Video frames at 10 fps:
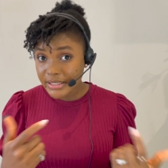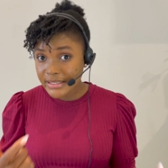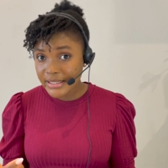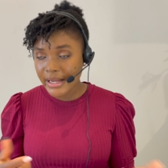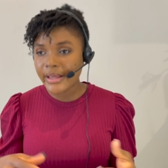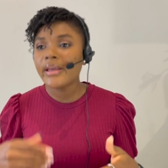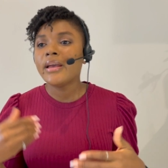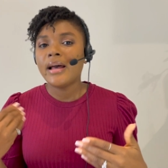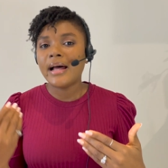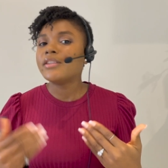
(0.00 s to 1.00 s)
day,
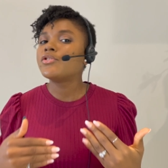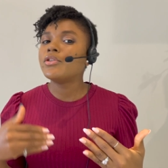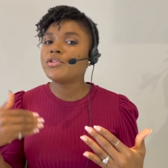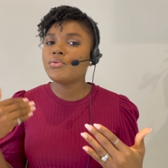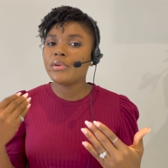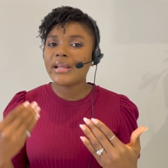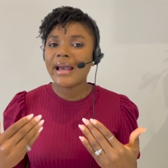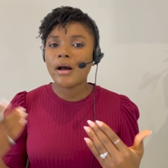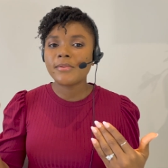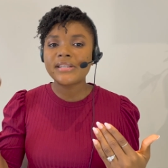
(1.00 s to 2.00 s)
and it's going to really
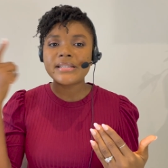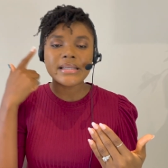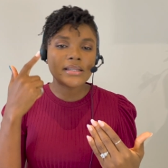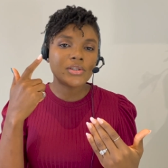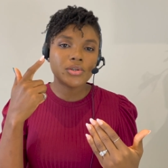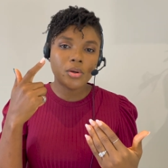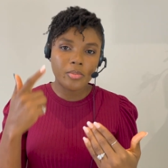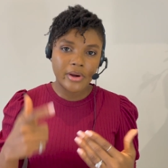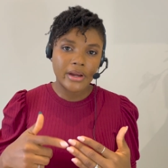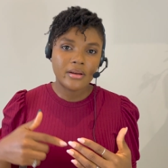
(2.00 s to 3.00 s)
help stick it to your
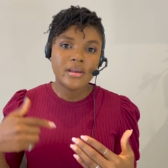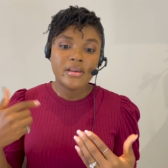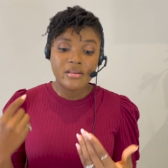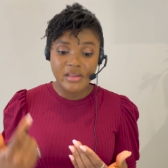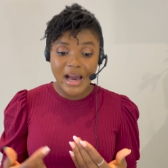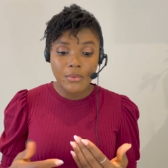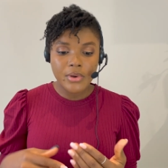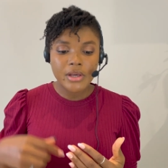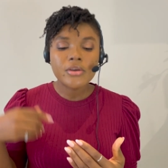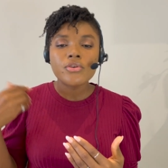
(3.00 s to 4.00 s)
brain. That
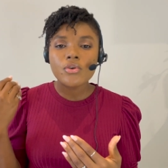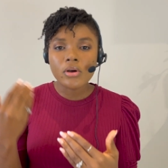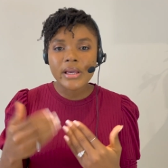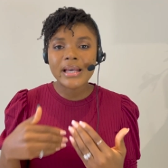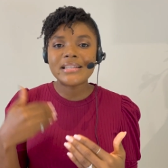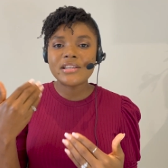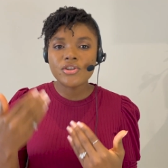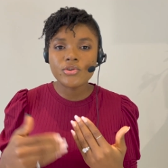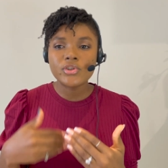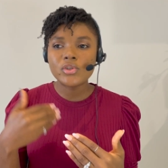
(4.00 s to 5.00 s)
way you're getting
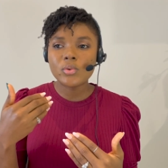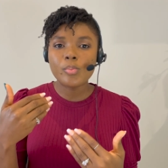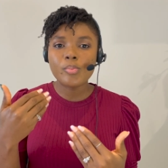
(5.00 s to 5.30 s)
used to